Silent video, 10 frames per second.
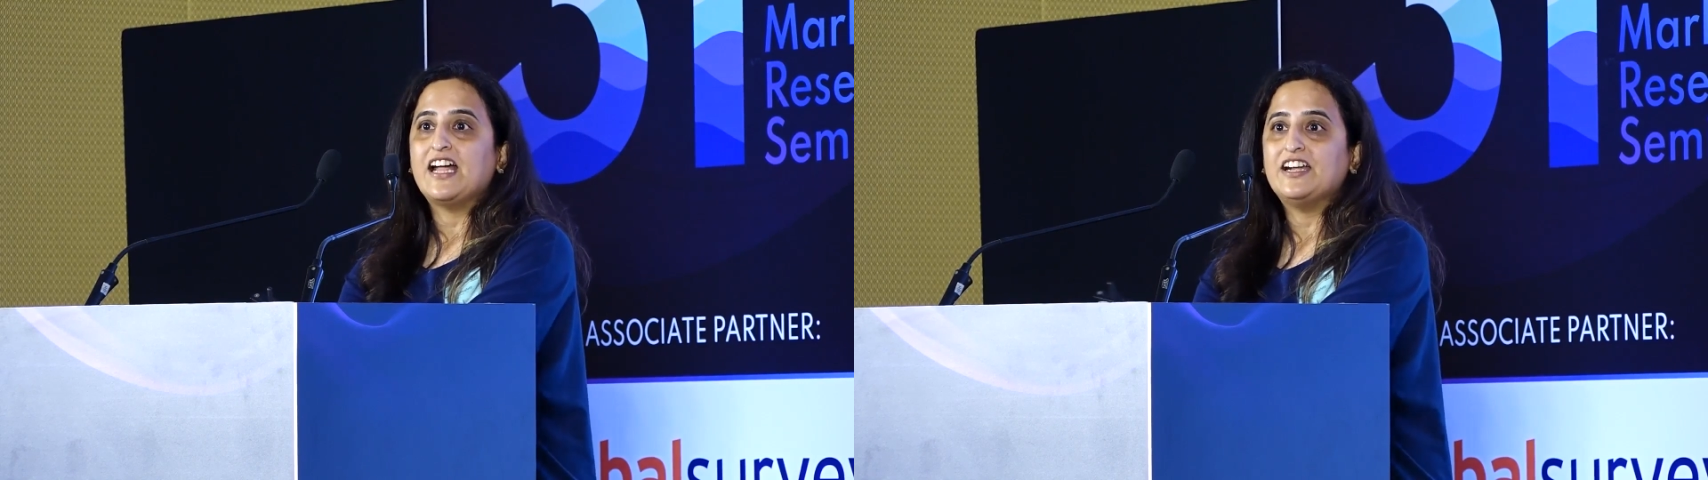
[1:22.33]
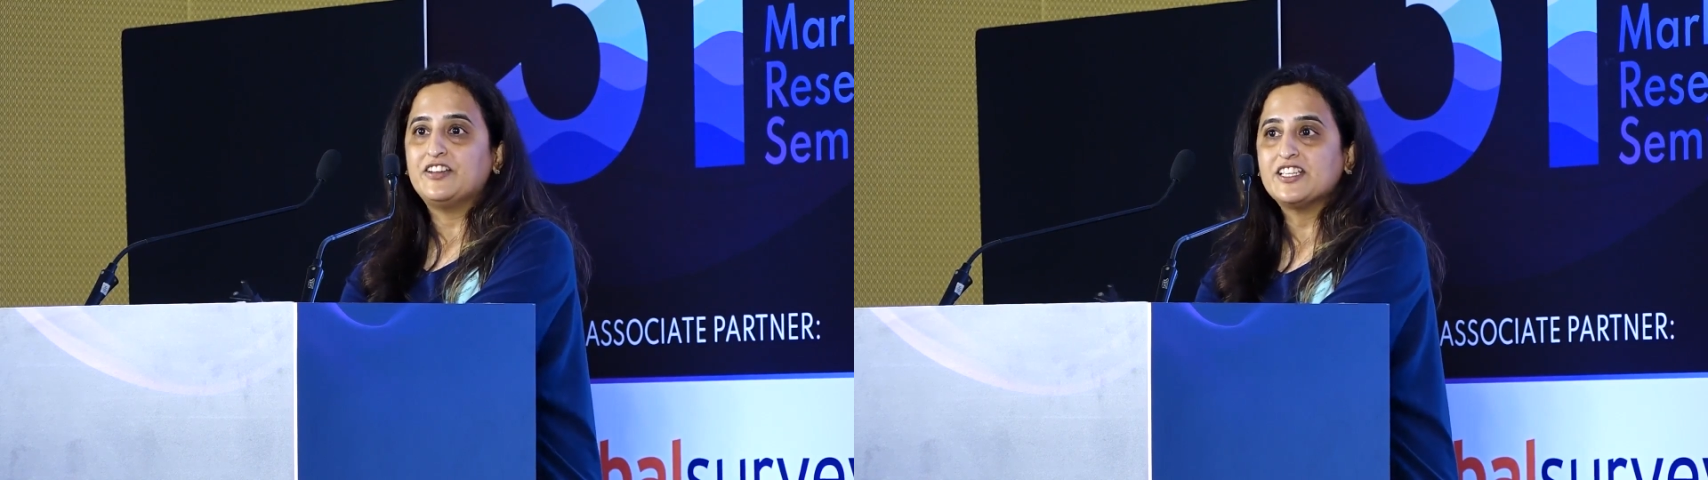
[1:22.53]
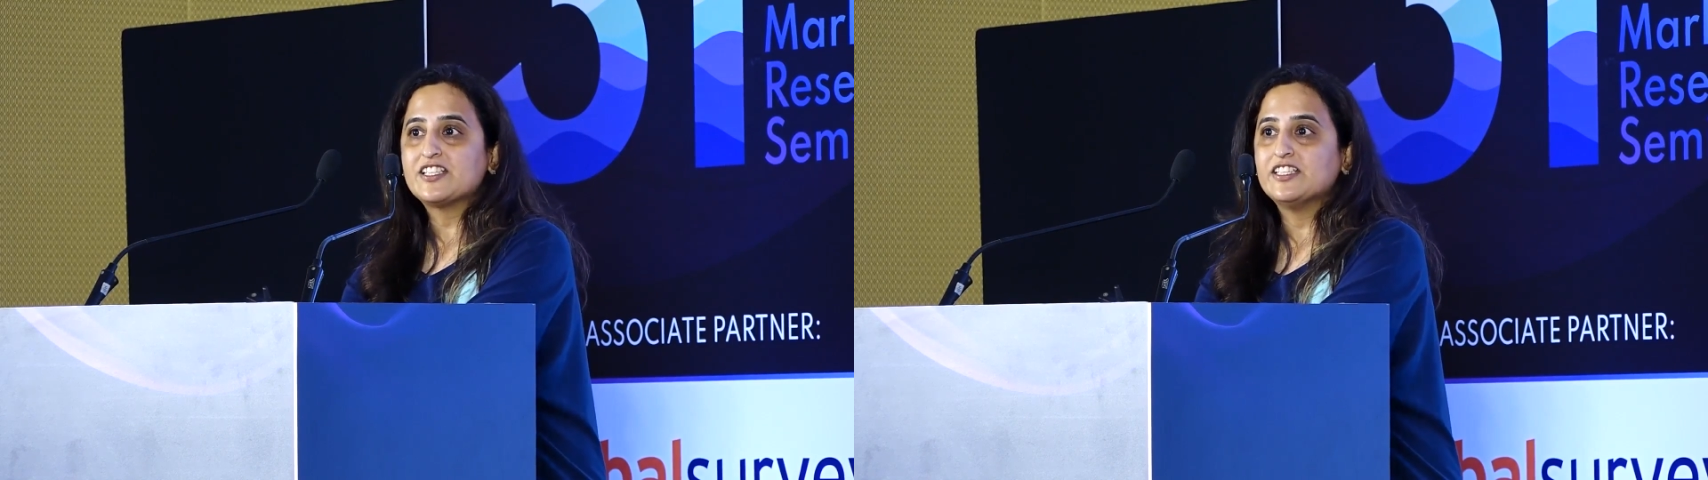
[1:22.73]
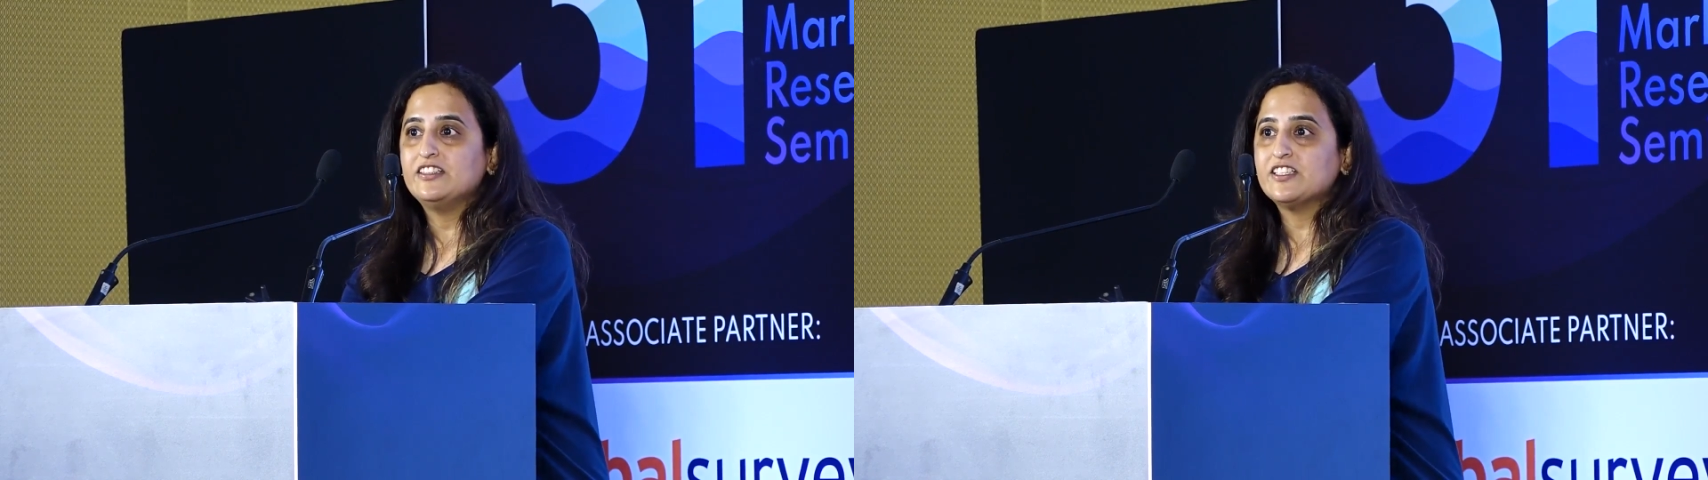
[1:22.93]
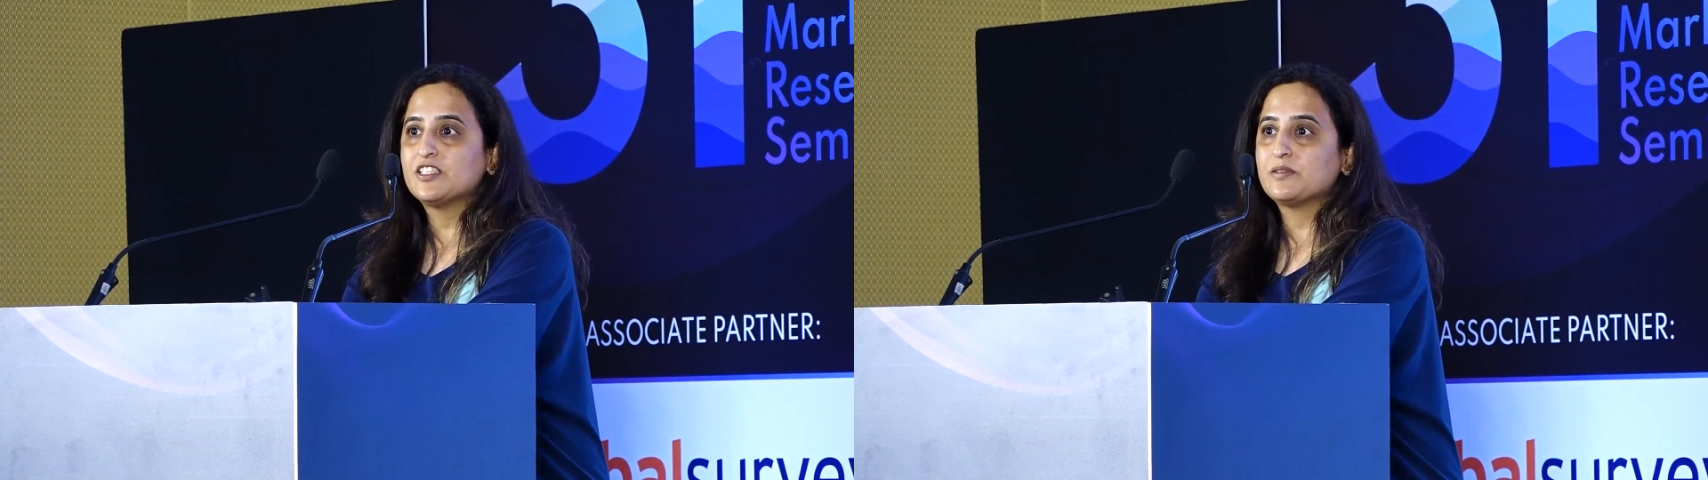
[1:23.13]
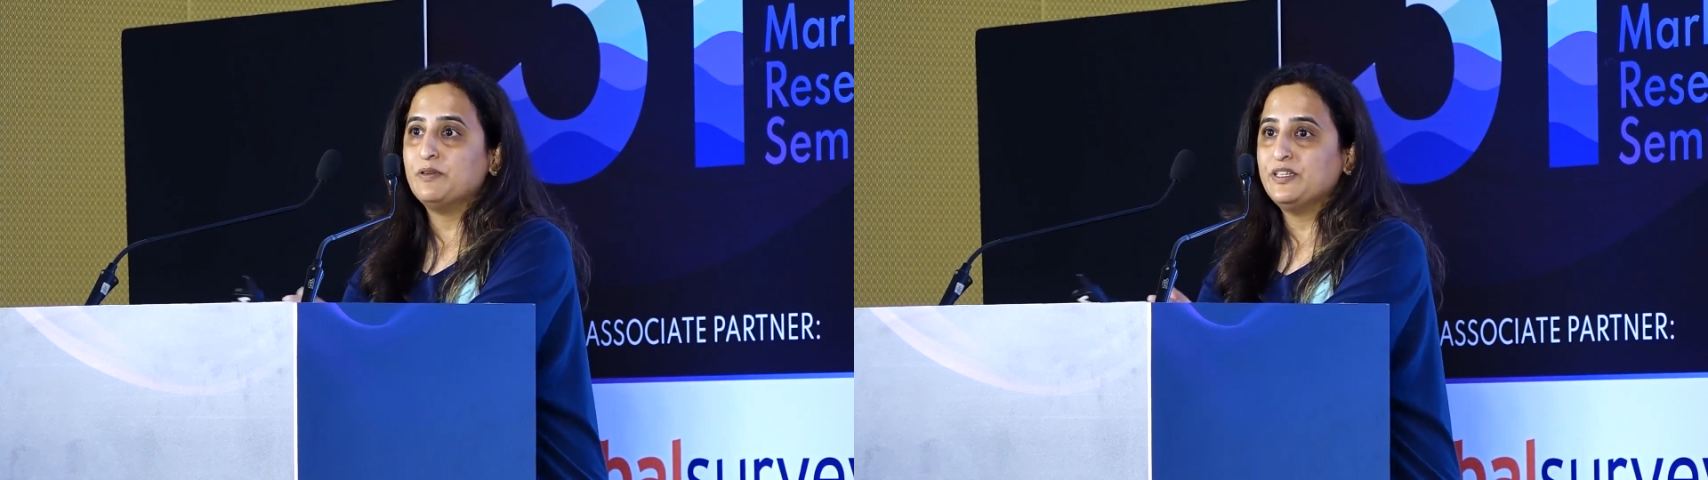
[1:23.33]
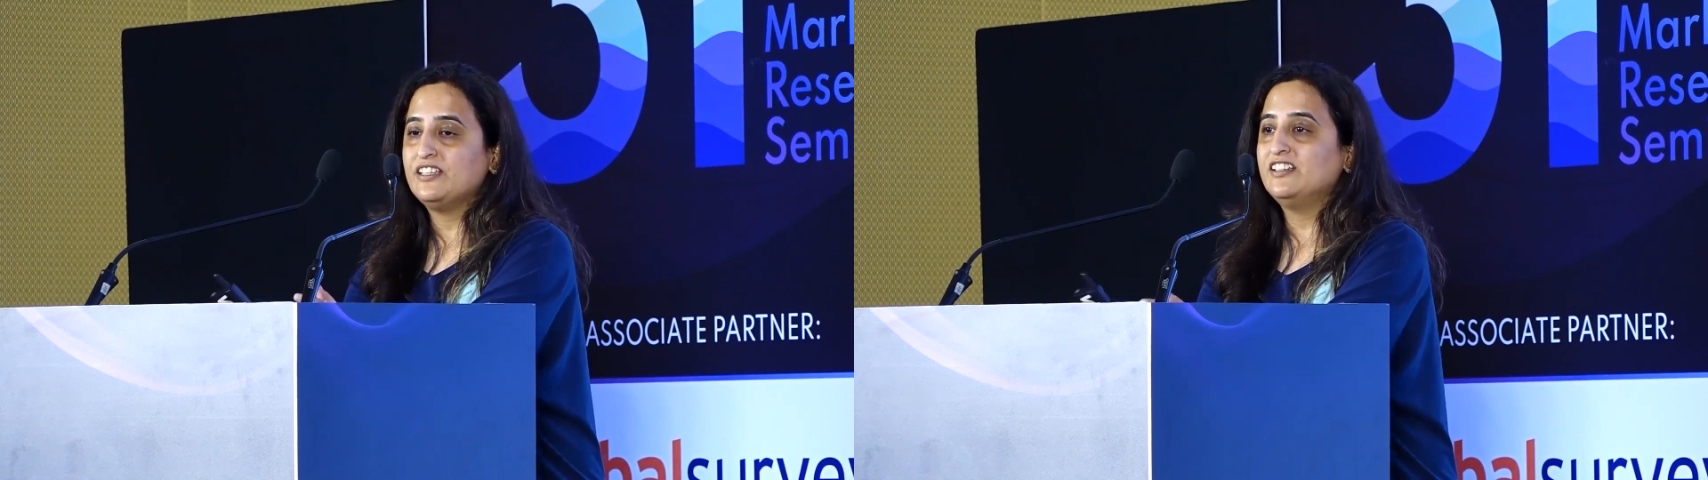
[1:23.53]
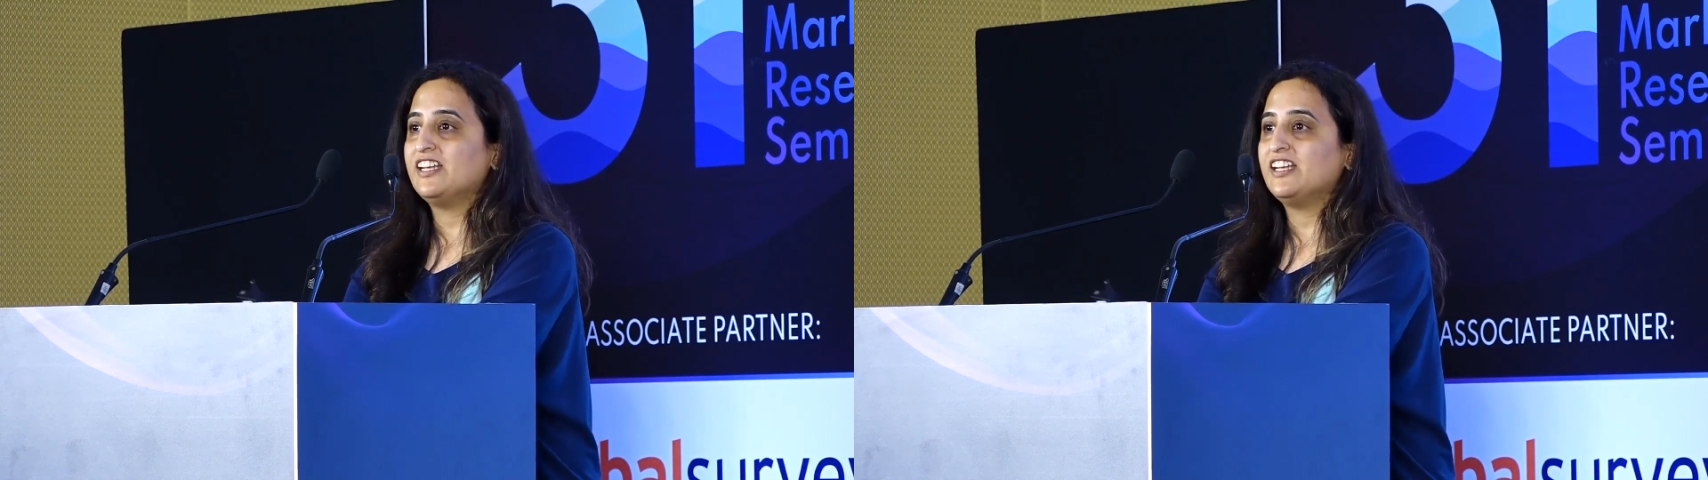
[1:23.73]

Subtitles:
addressed in this particular